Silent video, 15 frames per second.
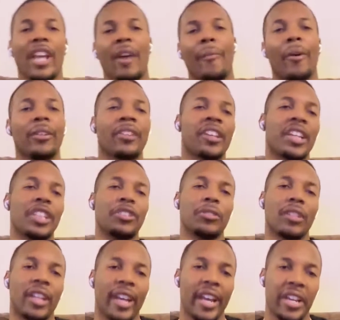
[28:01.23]
And one thing that
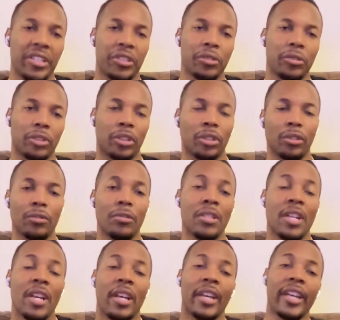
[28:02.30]
you can do
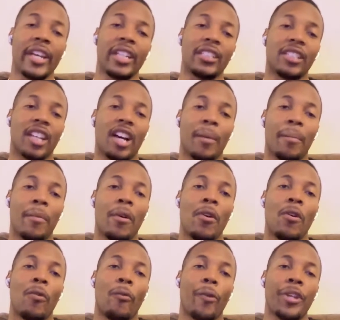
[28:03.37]
too is
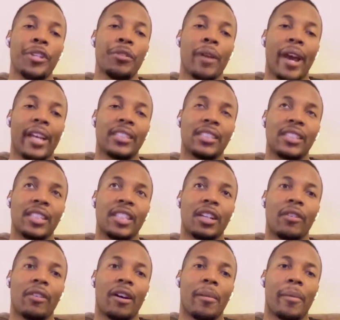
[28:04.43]
when you actually
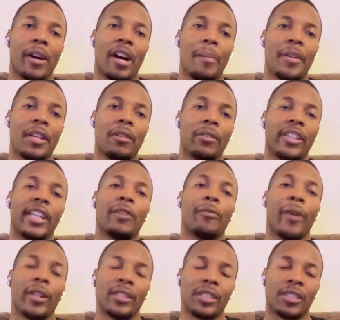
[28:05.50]

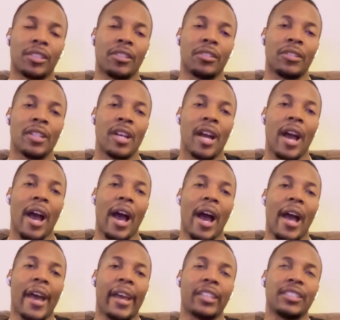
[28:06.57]
get registered,
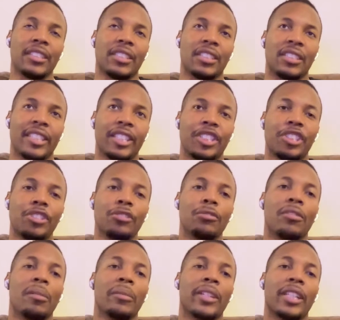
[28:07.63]
I actually suggest
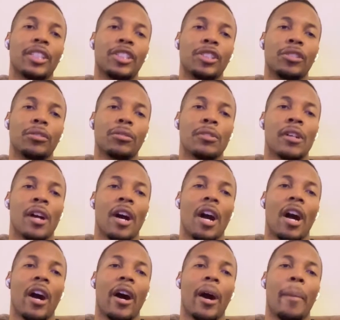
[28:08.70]
you get you
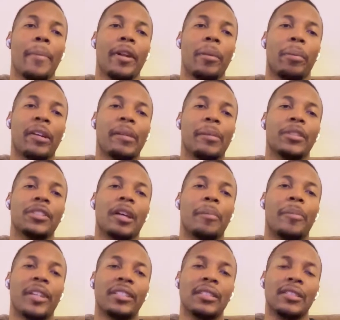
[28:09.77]
pretty much a
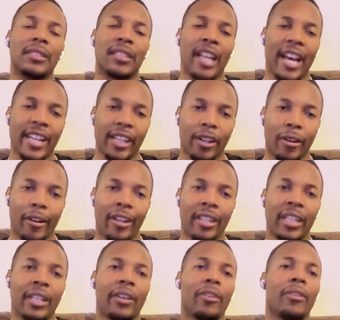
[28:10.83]
business line of
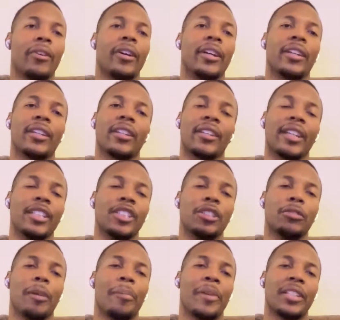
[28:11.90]
credit, or get
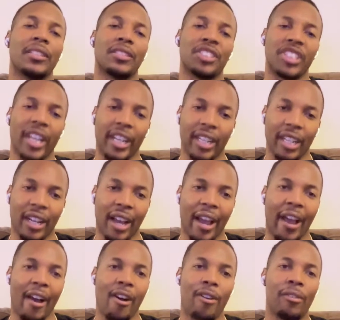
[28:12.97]
you a business checking
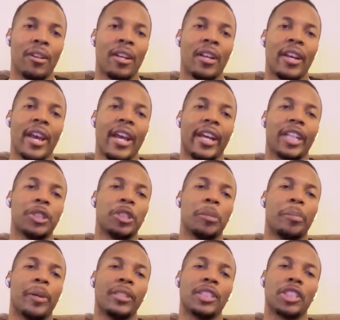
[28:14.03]
account and get you
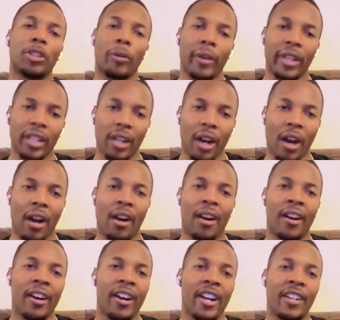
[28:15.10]
a business credit
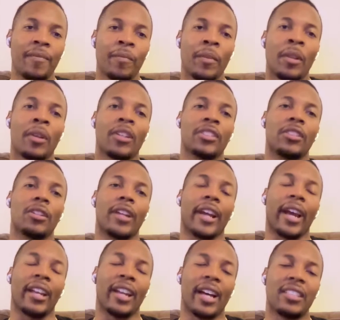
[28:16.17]
card. So
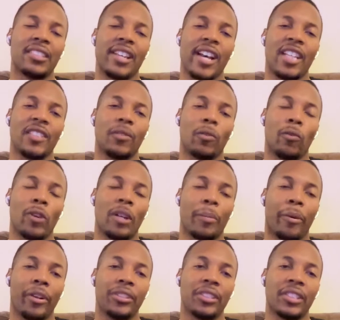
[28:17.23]
like a lot of times when a
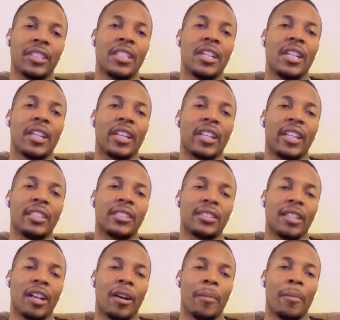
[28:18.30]
person gets
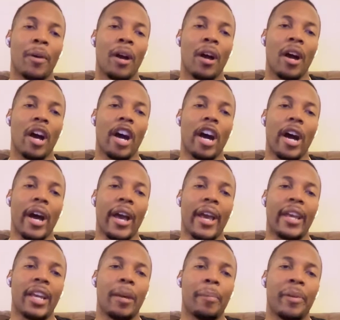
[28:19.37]
them
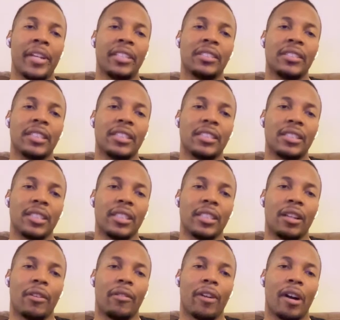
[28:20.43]
a business
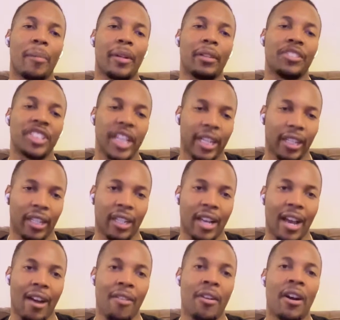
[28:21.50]
checking
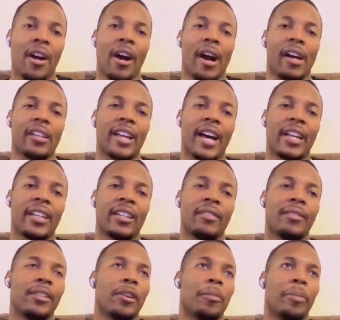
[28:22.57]
account, a lot
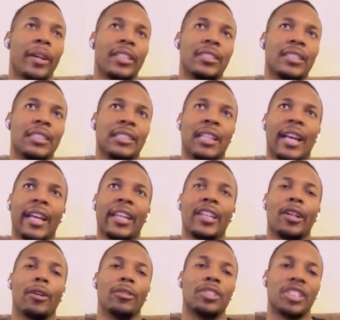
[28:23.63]
of places like
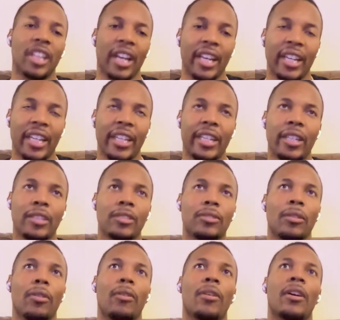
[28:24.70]

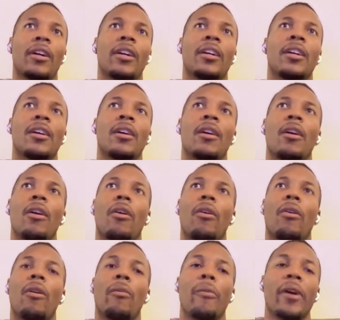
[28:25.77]
Chase or
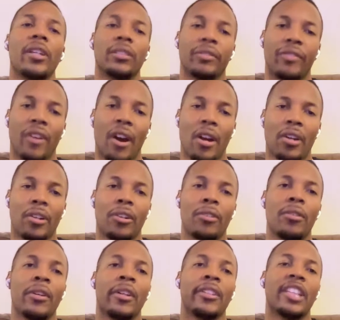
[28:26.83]
Wells
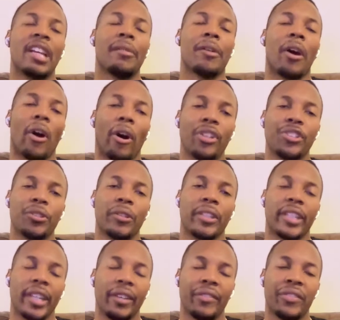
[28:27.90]
Fargo, they will also
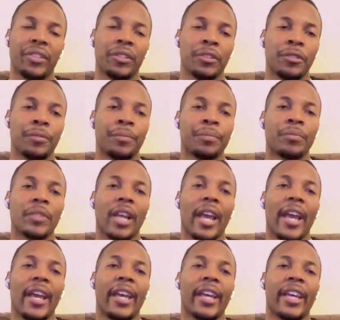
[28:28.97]
give you
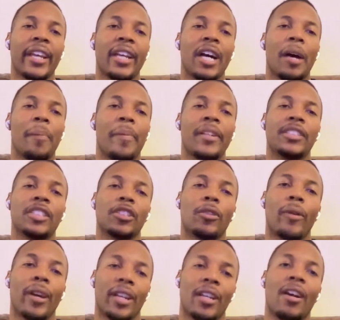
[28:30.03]
a business
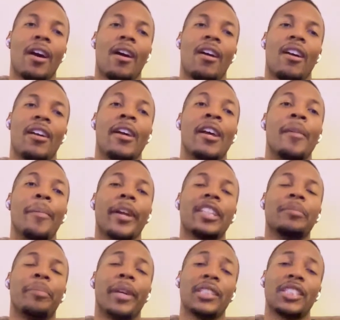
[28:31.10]
credit card,
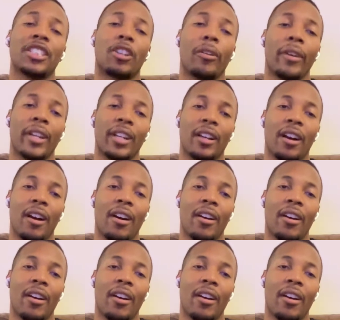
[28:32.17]
because business credit